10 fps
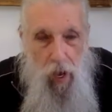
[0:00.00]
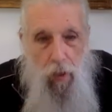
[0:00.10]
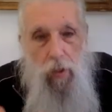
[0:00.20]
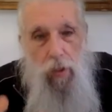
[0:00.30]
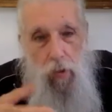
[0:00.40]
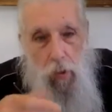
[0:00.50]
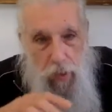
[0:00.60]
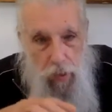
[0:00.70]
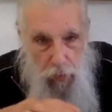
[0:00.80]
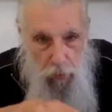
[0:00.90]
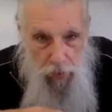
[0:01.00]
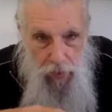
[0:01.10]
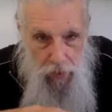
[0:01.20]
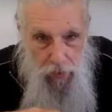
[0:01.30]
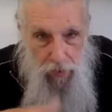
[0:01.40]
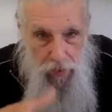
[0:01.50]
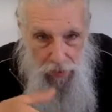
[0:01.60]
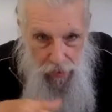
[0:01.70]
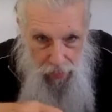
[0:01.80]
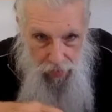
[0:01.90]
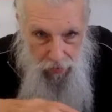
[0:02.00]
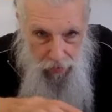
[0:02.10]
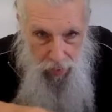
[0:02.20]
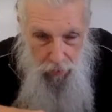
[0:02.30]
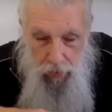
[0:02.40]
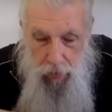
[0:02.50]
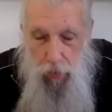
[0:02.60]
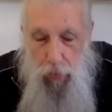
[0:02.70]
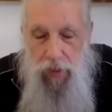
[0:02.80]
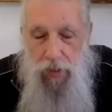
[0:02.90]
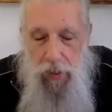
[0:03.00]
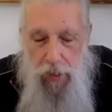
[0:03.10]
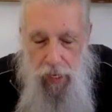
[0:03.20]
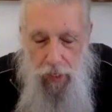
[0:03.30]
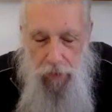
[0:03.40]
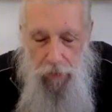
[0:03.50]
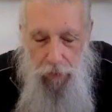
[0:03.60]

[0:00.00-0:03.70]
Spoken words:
I'm going to quickly read the 10th chapter once again.